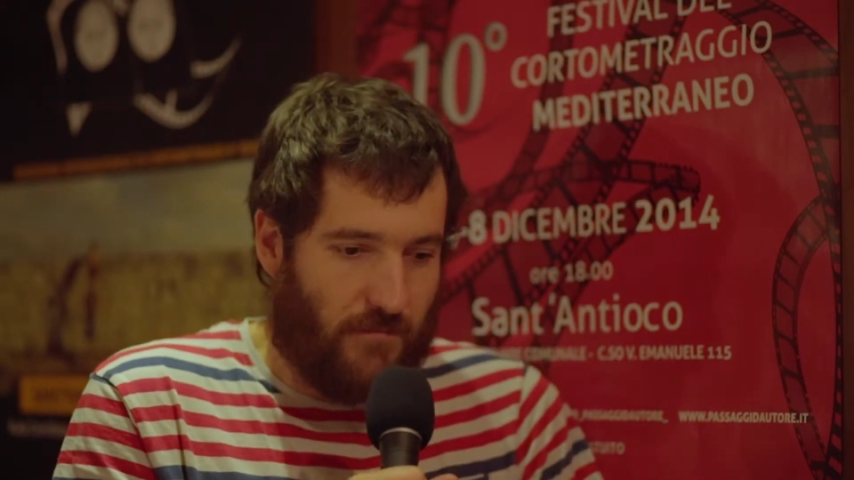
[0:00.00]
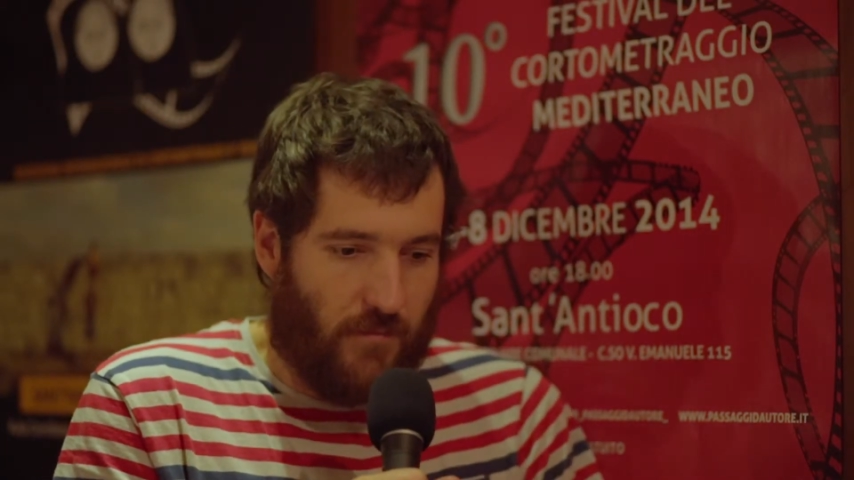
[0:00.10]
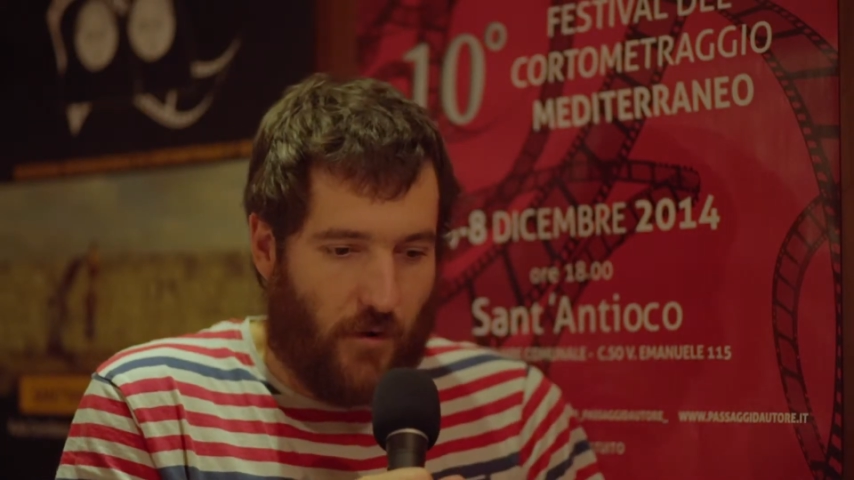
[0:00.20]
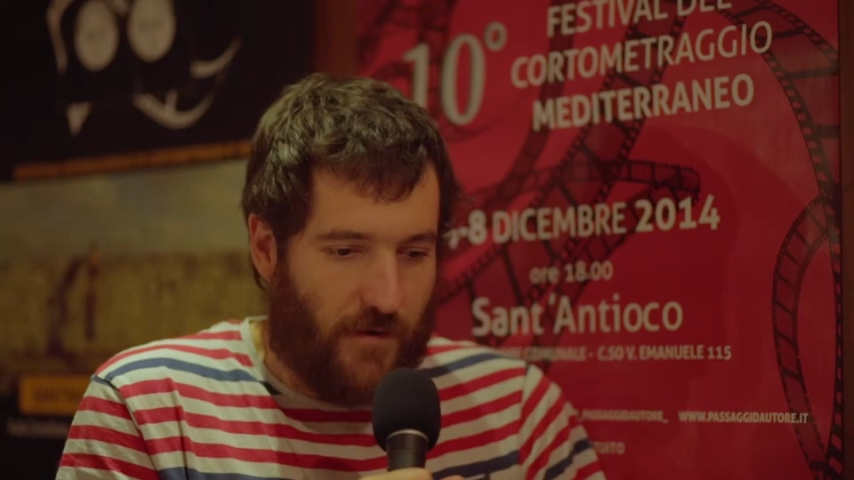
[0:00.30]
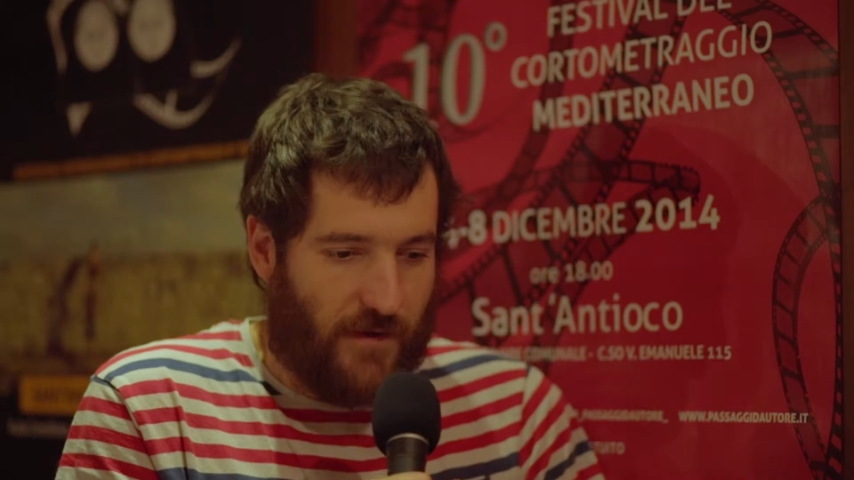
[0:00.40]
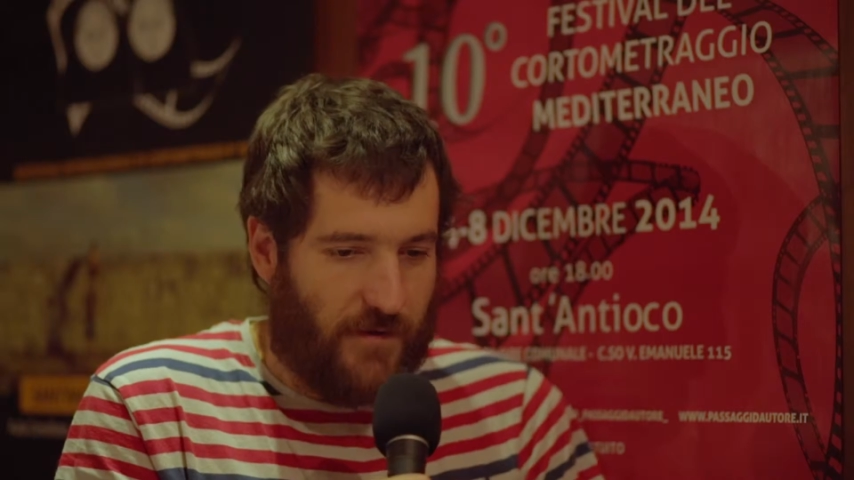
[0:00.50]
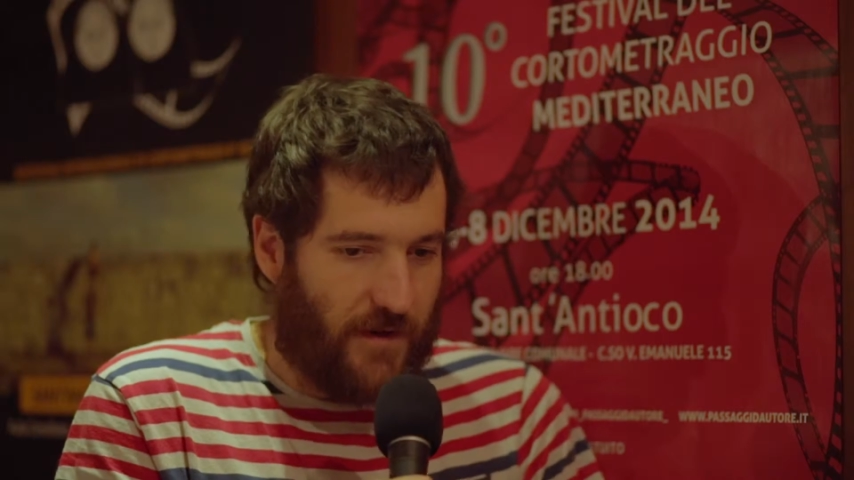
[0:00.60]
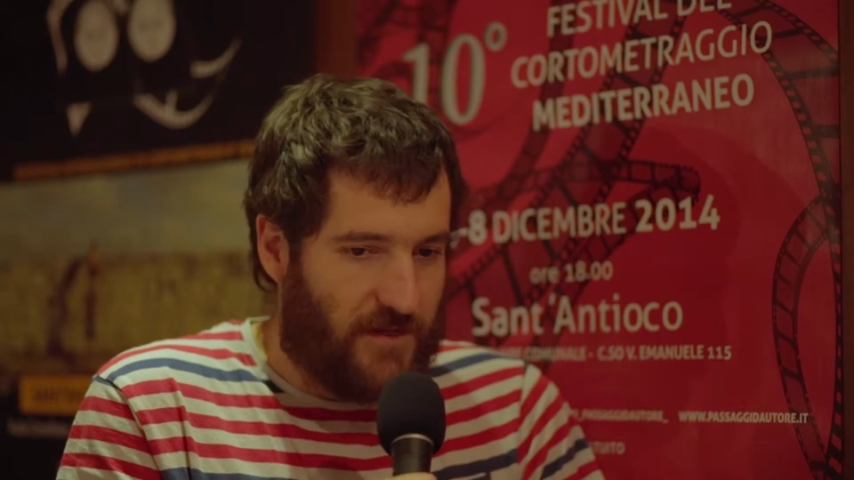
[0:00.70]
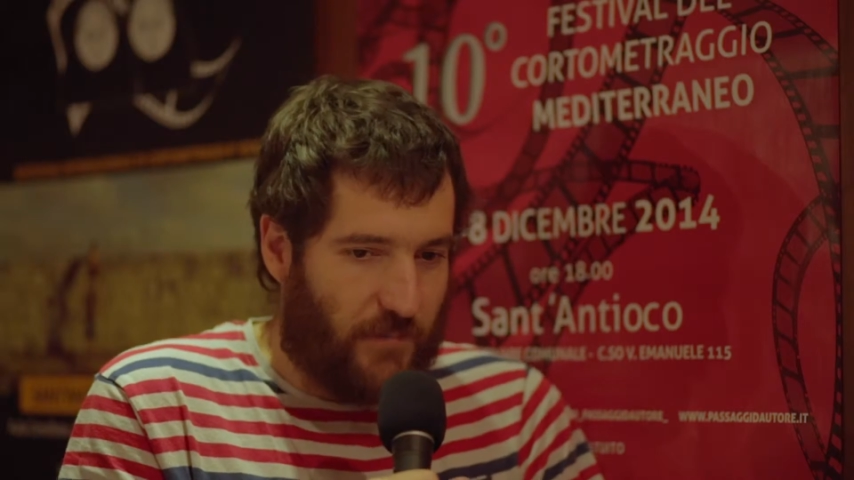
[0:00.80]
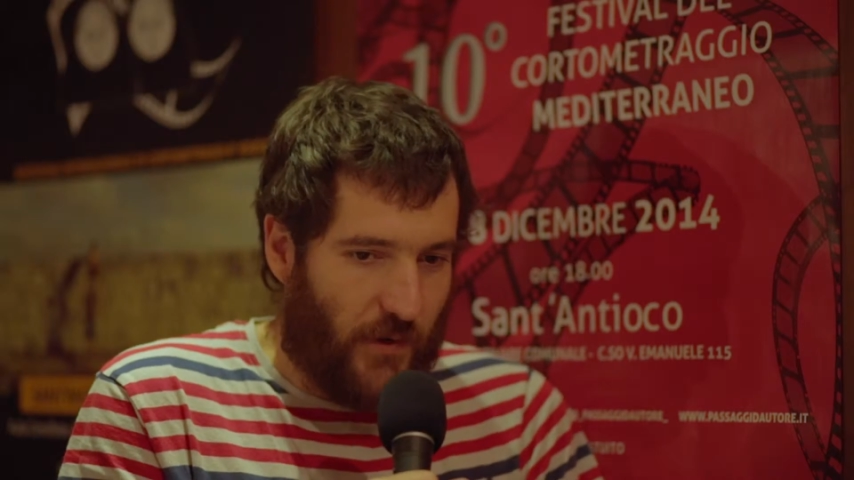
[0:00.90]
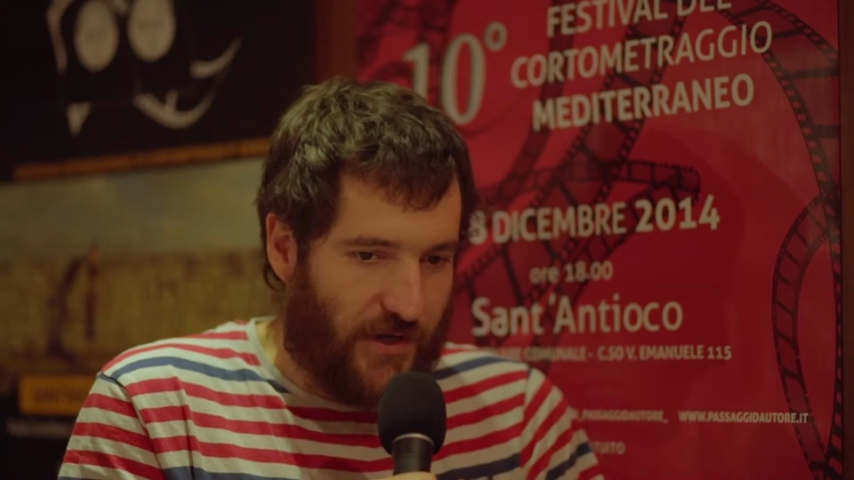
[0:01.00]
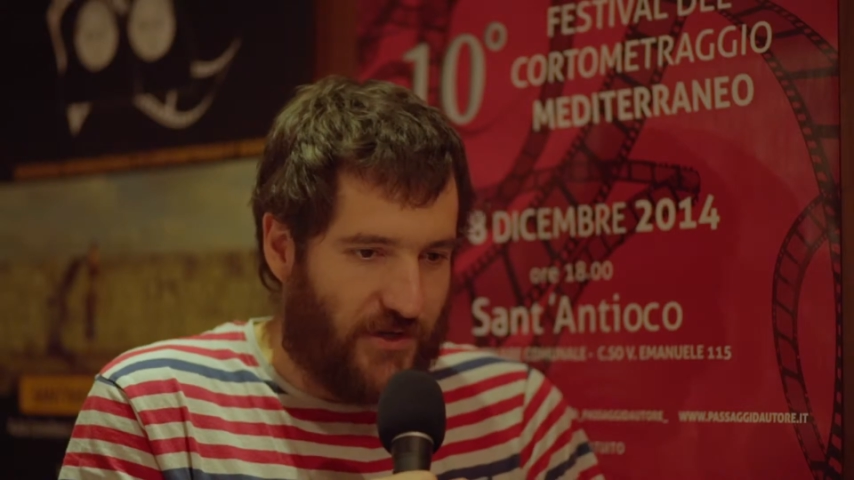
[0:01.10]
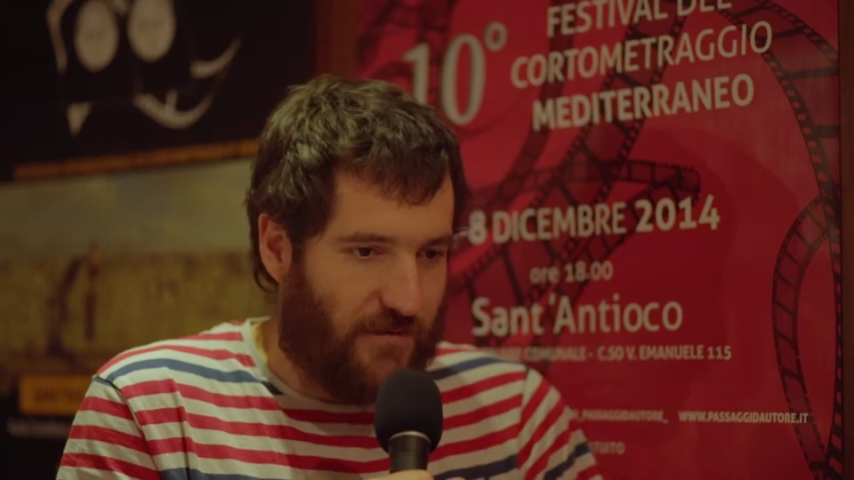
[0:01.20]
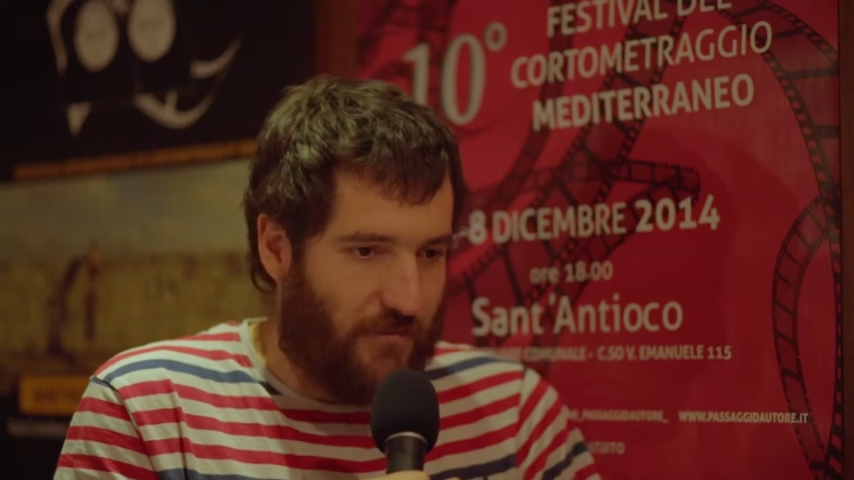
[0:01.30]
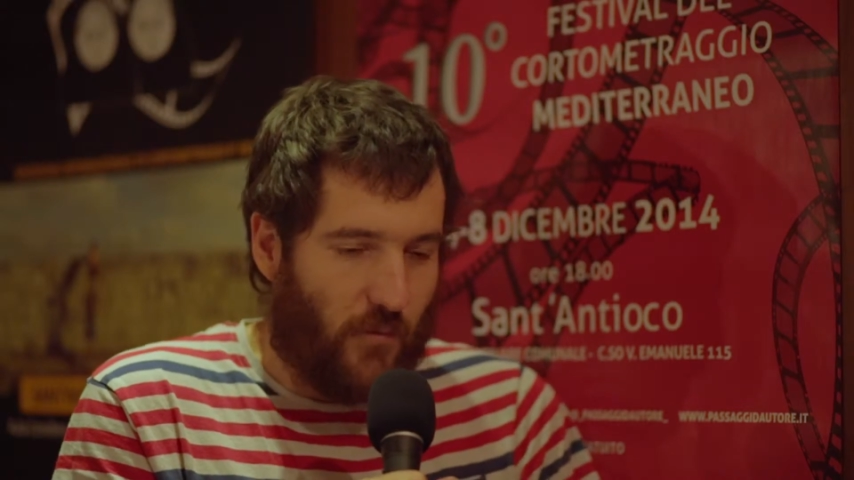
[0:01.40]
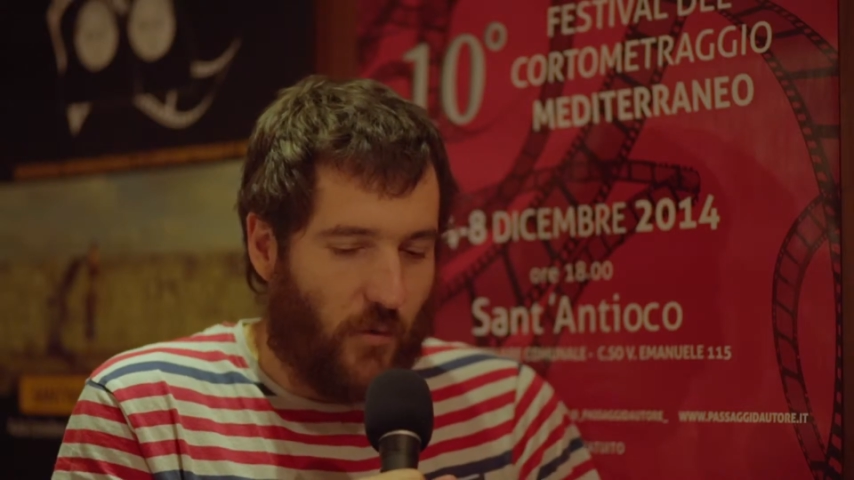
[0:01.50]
more than the inspiration